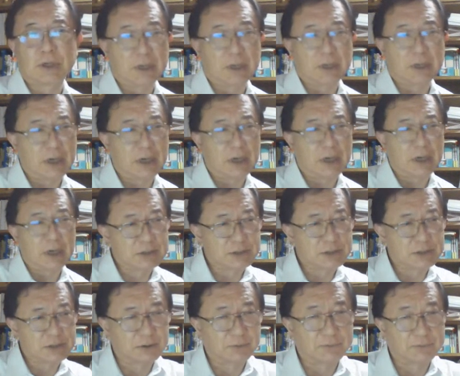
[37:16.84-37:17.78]
a
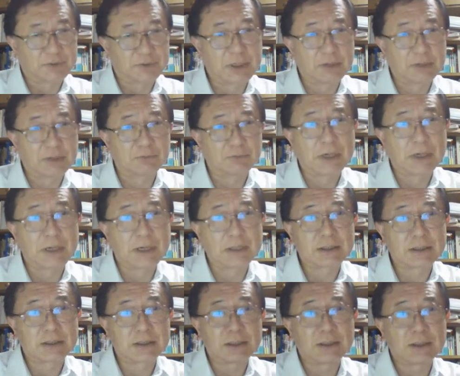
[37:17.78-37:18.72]
sort of the
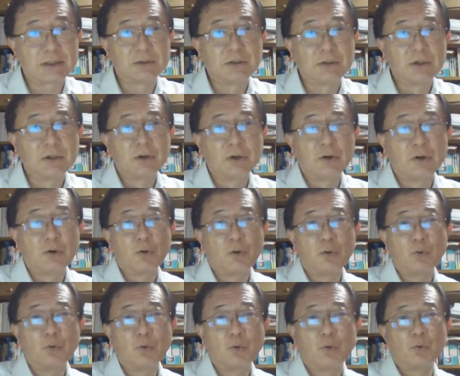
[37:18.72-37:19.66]
rather
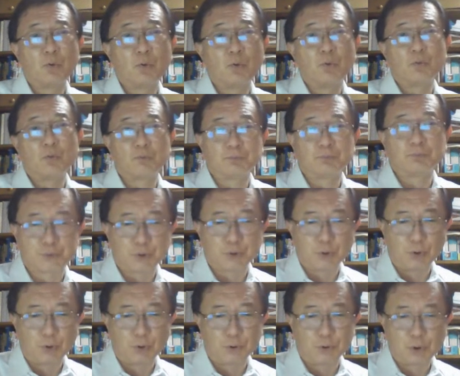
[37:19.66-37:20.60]

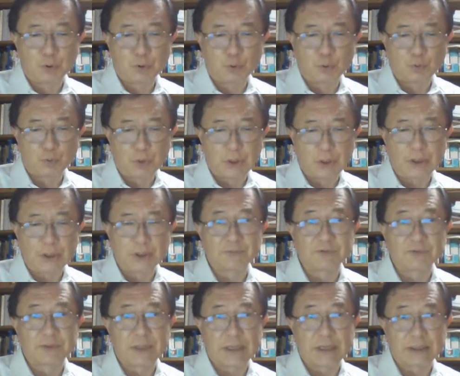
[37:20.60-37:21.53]
broad way of
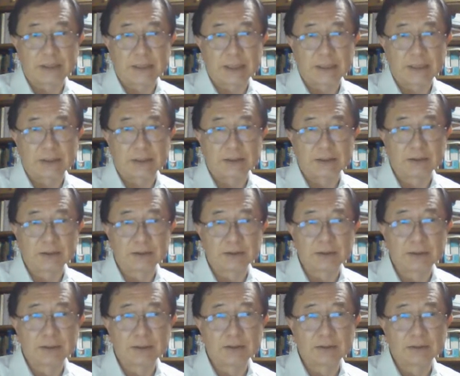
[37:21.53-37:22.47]
thinking
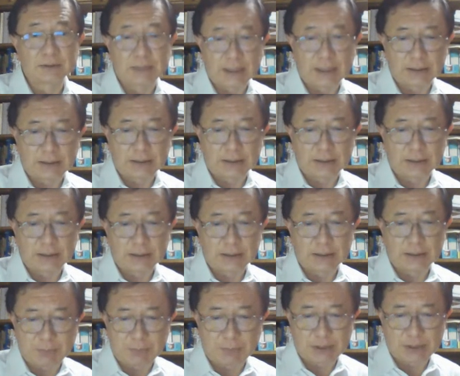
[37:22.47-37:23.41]
that can be
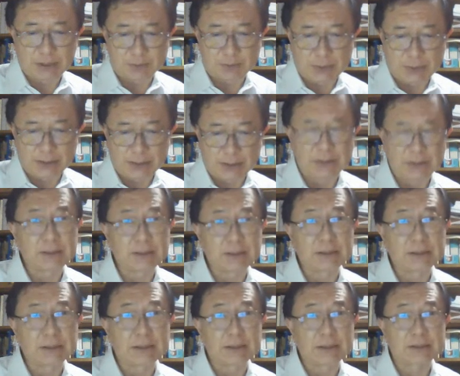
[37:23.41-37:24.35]
explained in the
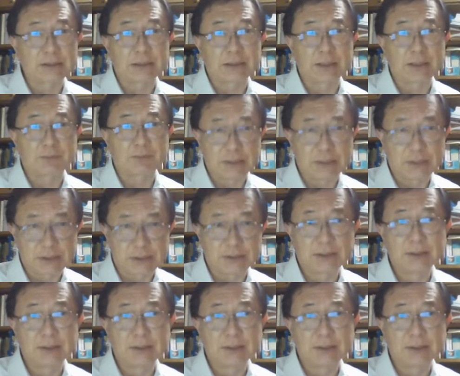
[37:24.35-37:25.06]
next slide, please.